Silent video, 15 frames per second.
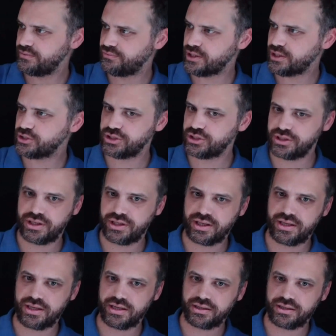function
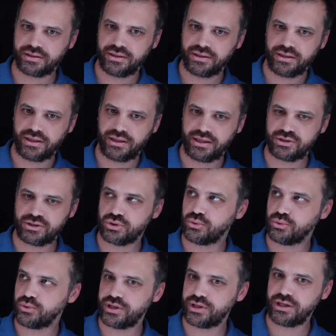here is
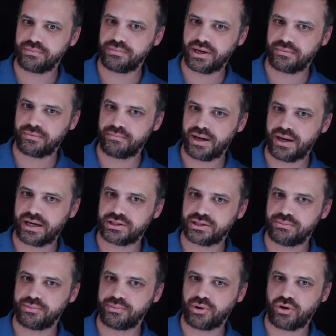talking about
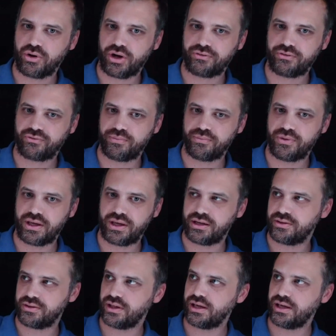maximum height from there
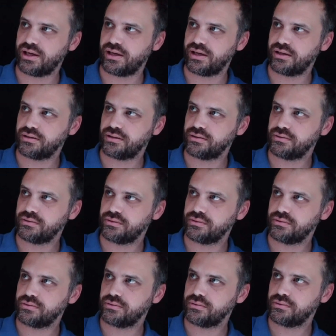to there,
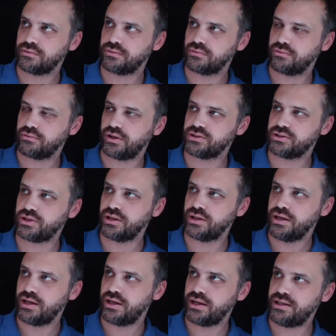right? So
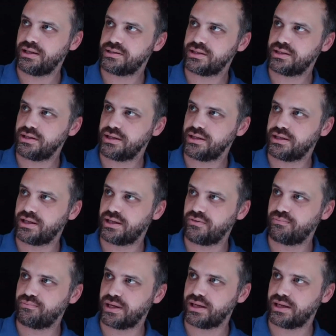it's going to
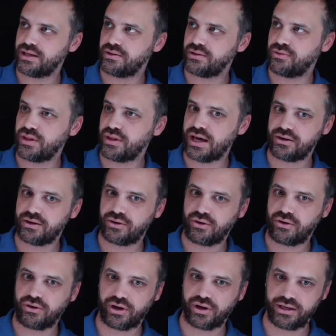give me that
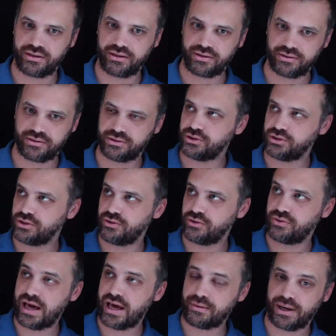height.
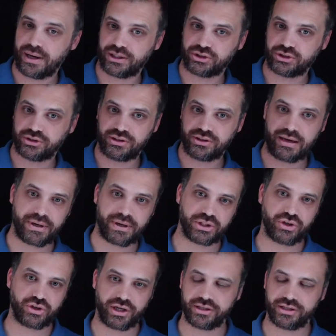That much
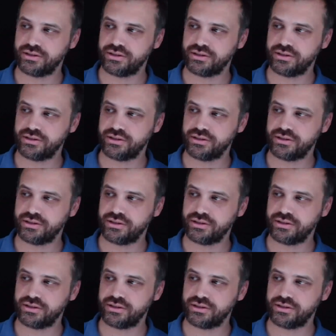height.